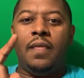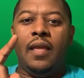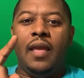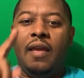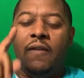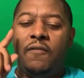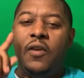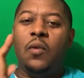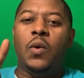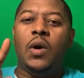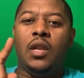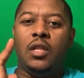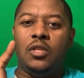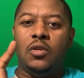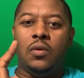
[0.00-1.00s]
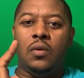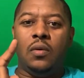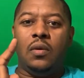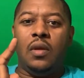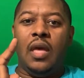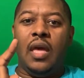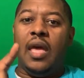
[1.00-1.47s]
if he wanted to,
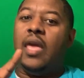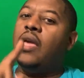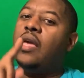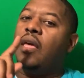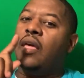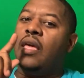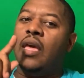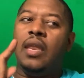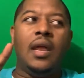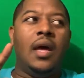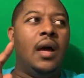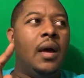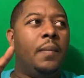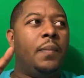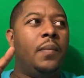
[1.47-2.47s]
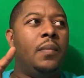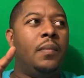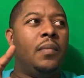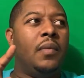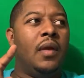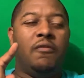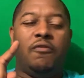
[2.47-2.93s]
he could get up
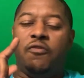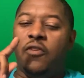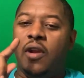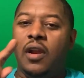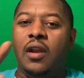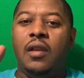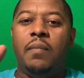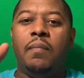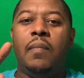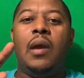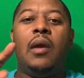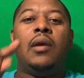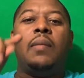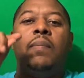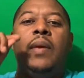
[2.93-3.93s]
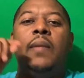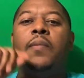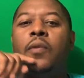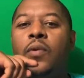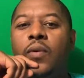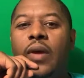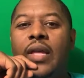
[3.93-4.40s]
in front of the American
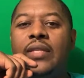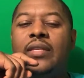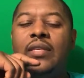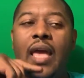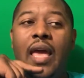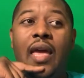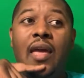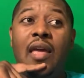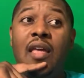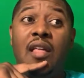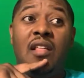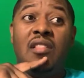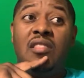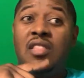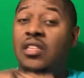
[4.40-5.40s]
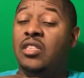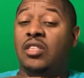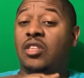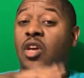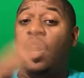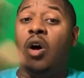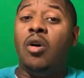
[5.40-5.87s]
people and say, this is
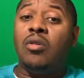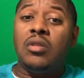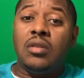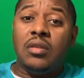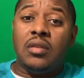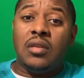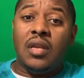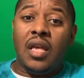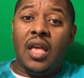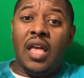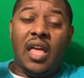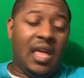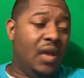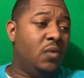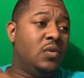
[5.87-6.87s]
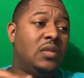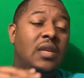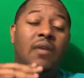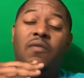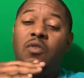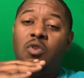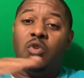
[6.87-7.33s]
a hoax. It was
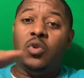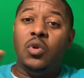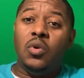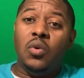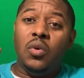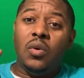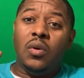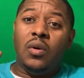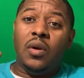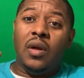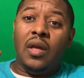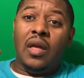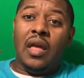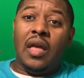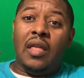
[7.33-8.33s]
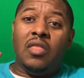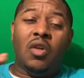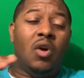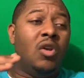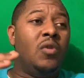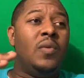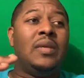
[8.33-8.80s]
never true. The
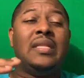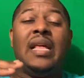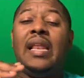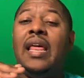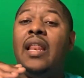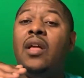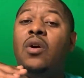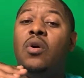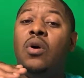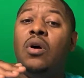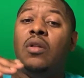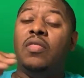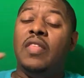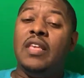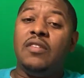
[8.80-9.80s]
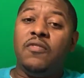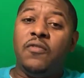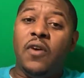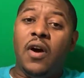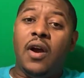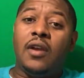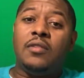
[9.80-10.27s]
only reason I let it go on this
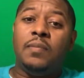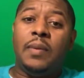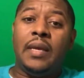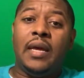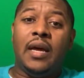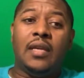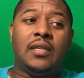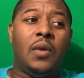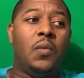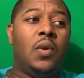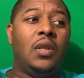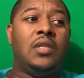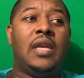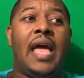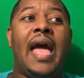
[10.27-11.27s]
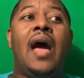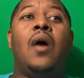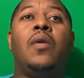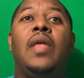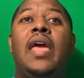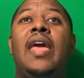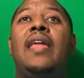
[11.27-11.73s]
far is because I wanted to
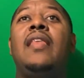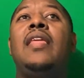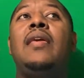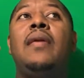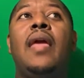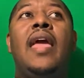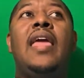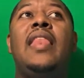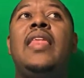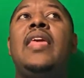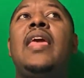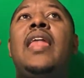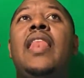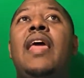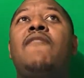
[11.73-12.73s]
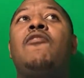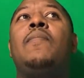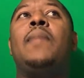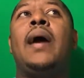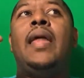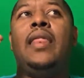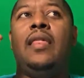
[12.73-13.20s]
out any and
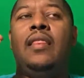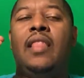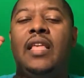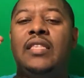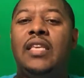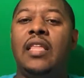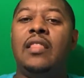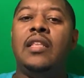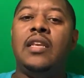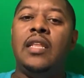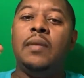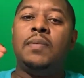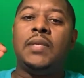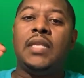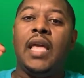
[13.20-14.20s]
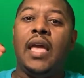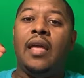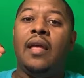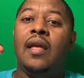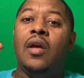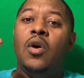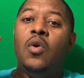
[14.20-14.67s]
everybody that's in the deep state
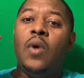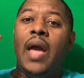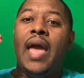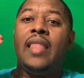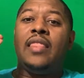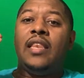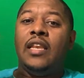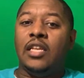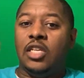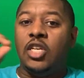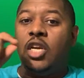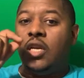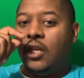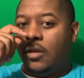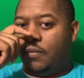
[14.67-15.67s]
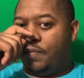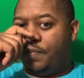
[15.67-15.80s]
who had an agenda.